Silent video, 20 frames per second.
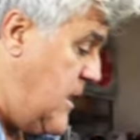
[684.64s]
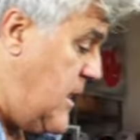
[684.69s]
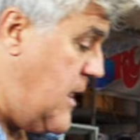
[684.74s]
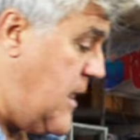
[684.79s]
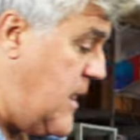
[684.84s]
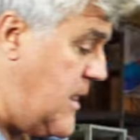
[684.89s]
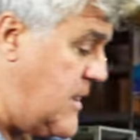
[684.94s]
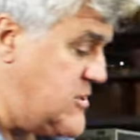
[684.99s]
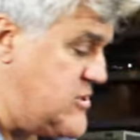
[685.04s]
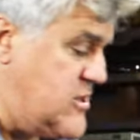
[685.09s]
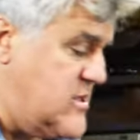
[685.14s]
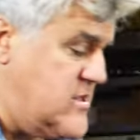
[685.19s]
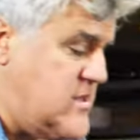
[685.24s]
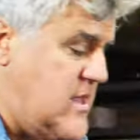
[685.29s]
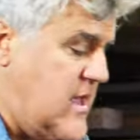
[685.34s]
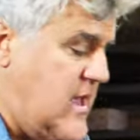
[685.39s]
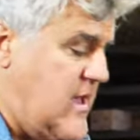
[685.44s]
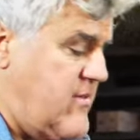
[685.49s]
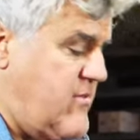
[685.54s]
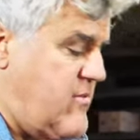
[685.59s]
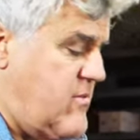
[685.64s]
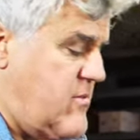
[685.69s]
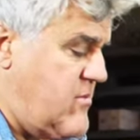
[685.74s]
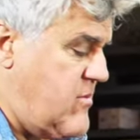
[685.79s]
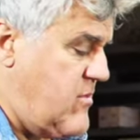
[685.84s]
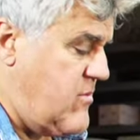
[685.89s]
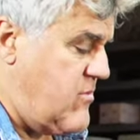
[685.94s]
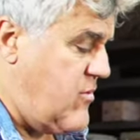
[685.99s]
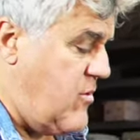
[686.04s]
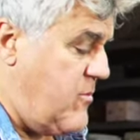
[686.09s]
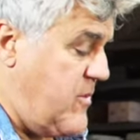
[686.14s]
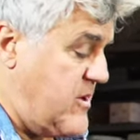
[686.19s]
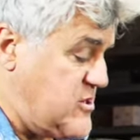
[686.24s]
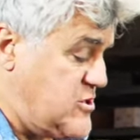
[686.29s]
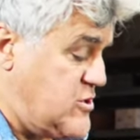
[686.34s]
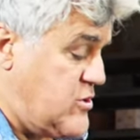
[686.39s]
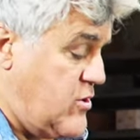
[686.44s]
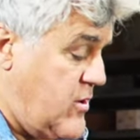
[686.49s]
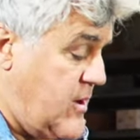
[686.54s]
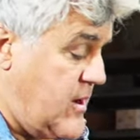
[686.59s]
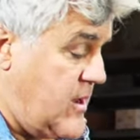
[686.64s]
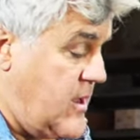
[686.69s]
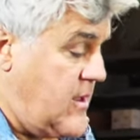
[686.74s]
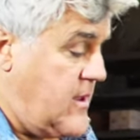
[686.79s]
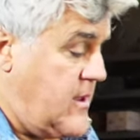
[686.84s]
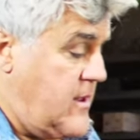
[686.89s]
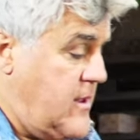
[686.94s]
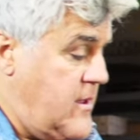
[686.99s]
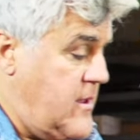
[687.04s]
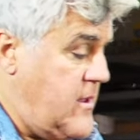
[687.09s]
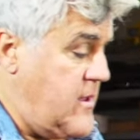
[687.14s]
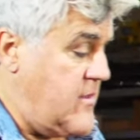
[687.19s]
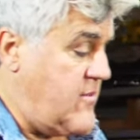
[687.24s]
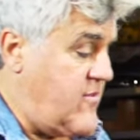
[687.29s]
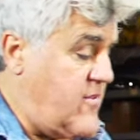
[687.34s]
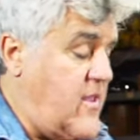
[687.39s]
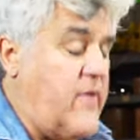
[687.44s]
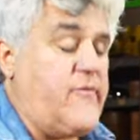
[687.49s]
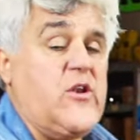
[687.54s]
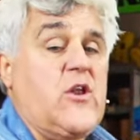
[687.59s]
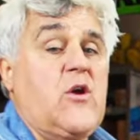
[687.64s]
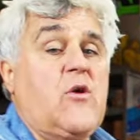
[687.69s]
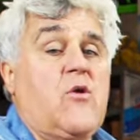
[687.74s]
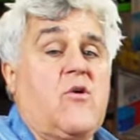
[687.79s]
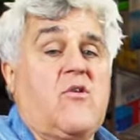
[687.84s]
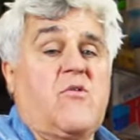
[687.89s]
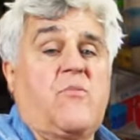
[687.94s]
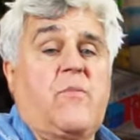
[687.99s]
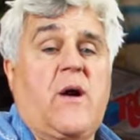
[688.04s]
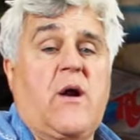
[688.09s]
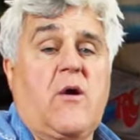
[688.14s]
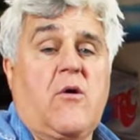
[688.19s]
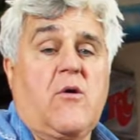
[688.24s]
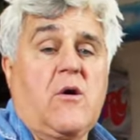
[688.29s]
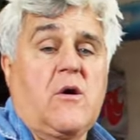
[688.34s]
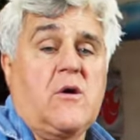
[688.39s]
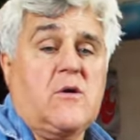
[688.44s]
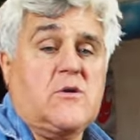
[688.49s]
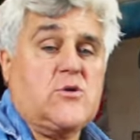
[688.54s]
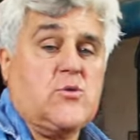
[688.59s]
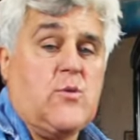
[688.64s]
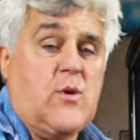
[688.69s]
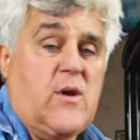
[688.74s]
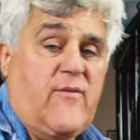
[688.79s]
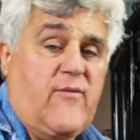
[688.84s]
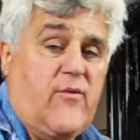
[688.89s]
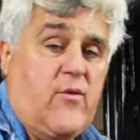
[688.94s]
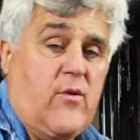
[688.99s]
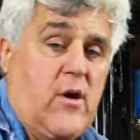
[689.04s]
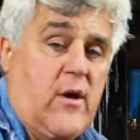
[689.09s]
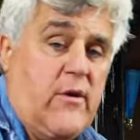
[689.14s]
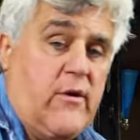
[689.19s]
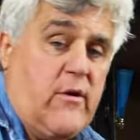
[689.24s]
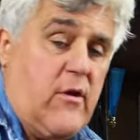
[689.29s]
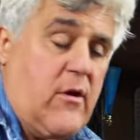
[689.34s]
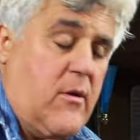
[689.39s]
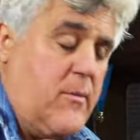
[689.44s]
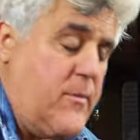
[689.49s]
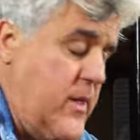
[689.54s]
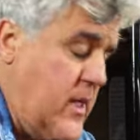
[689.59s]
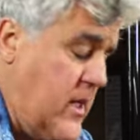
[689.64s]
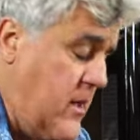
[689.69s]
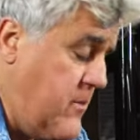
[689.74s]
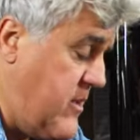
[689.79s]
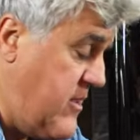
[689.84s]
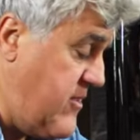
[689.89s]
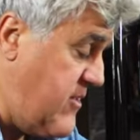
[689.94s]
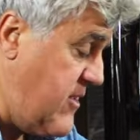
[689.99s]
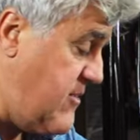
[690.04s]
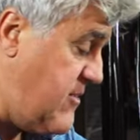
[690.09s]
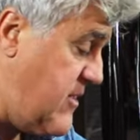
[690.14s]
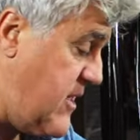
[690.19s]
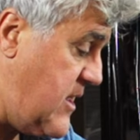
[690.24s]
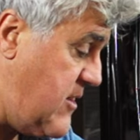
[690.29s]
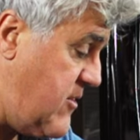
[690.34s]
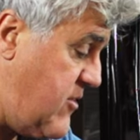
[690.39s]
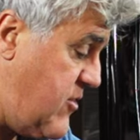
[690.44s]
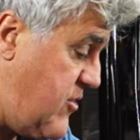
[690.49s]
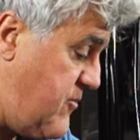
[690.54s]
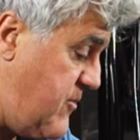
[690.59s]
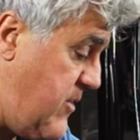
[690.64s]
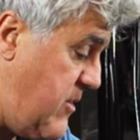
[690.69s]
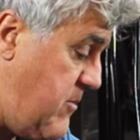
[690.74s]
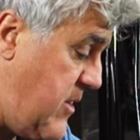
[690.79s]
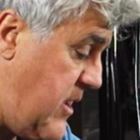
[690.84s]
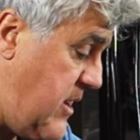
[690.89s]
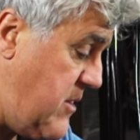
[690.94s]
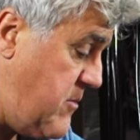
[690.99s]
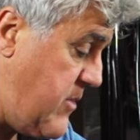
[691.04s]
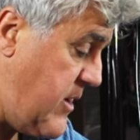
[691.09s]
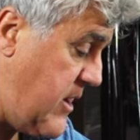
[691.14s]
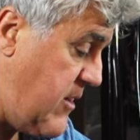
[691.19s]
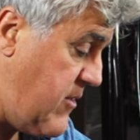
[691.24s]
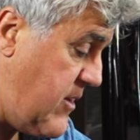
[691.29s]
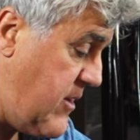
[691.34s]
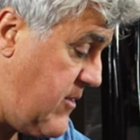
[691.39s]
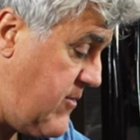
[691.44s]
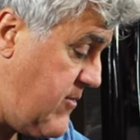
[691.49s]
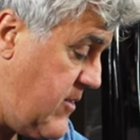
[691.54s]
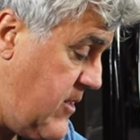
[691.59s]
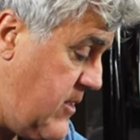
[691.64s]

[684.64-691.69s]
and just has so much torque. It's 70 horsepower at 2,400 RPM. As I said, it's three main bearings.